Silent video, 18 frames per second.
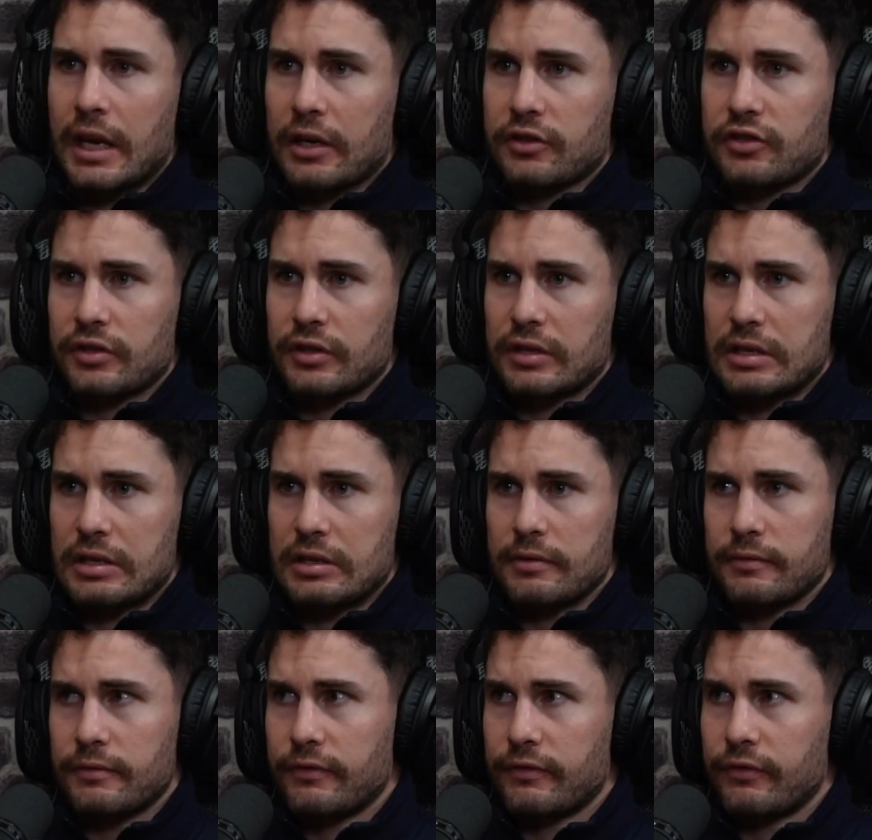
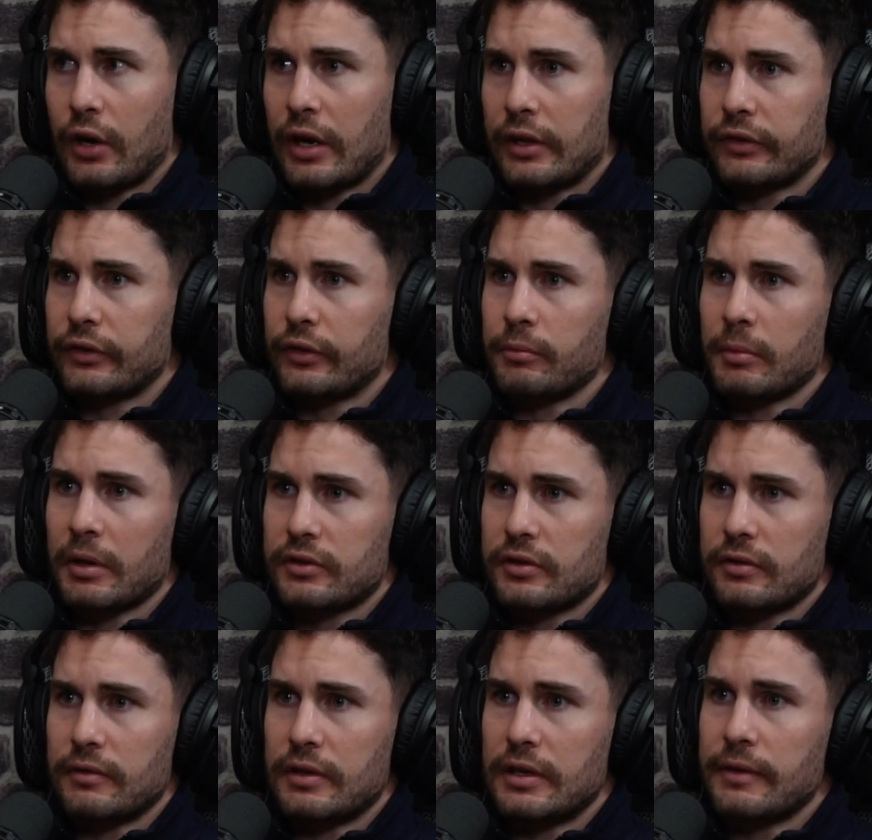actually find too
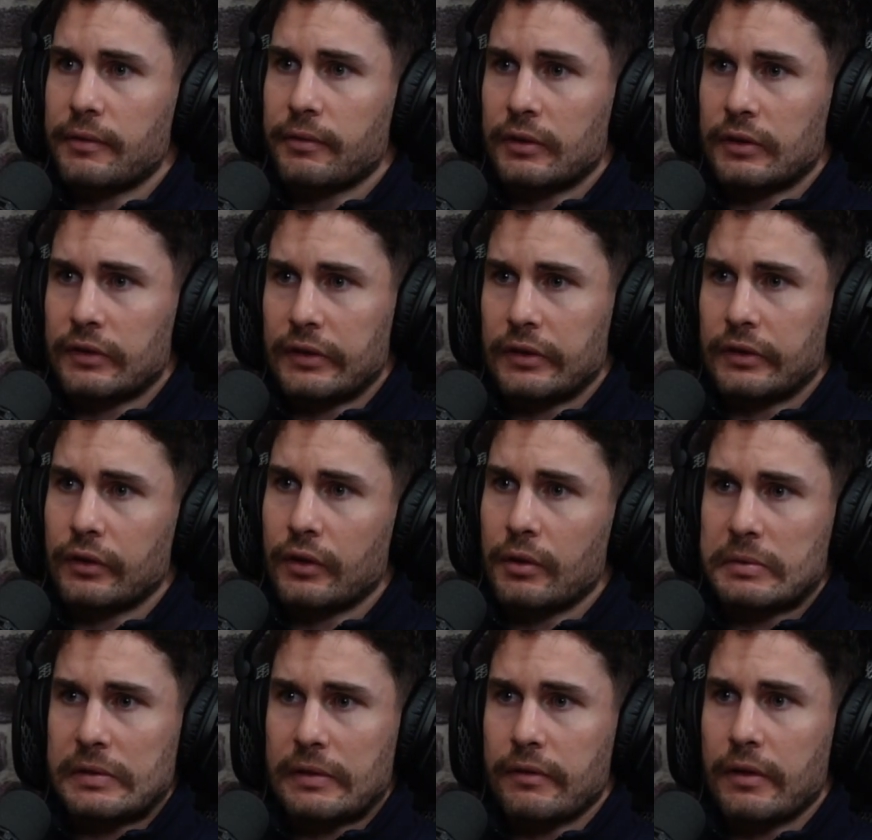much of a difference in
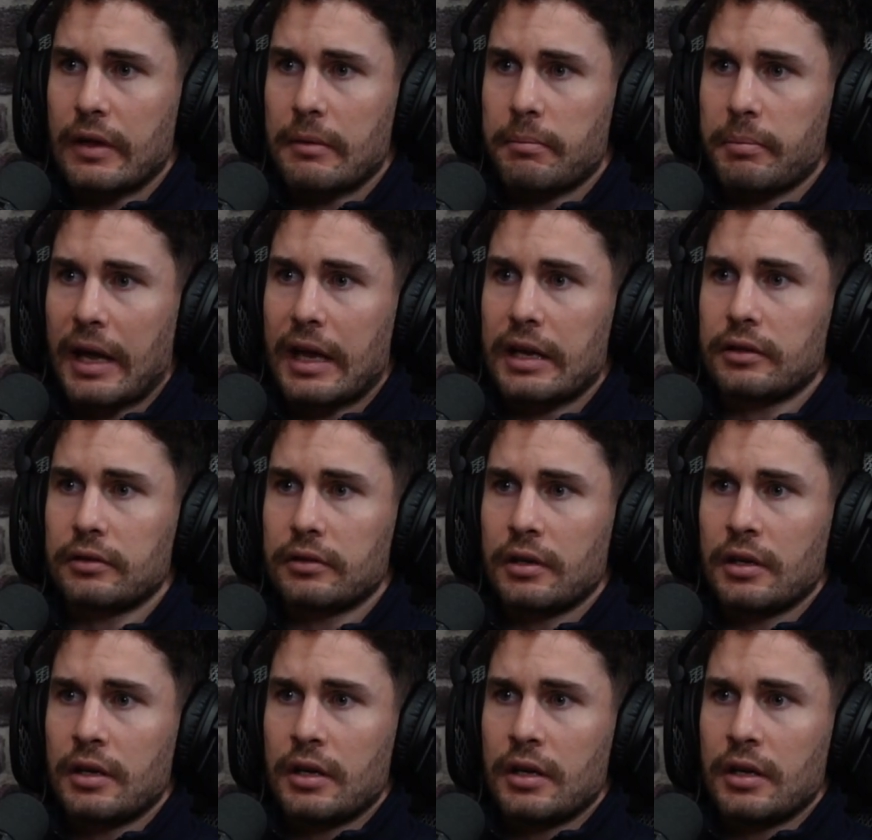terms of their pain,